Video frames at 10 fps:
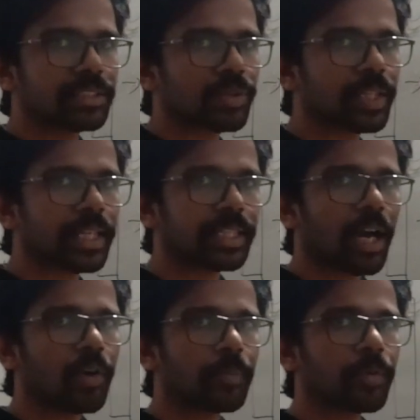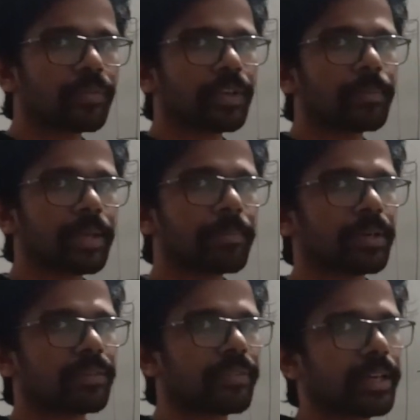so that the output will be
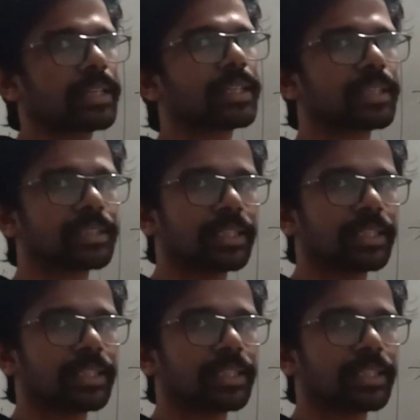perfect.